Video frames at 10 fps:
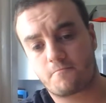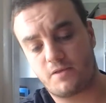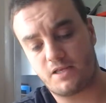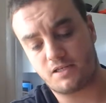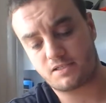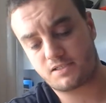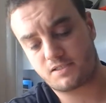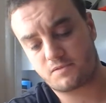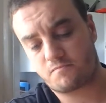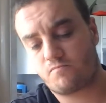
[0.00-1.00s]

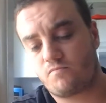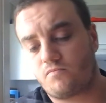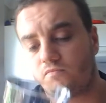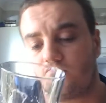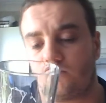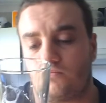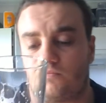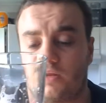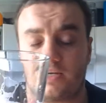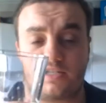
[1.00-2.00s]
It's...
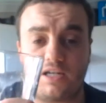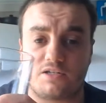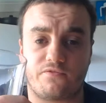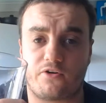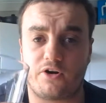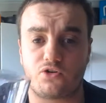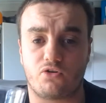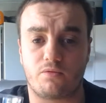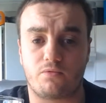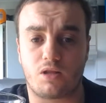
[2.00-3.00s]
Like I said, it's a very
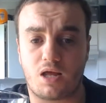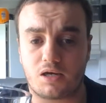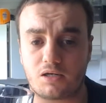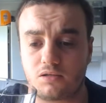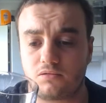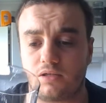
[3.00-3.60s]
enjoyable lager.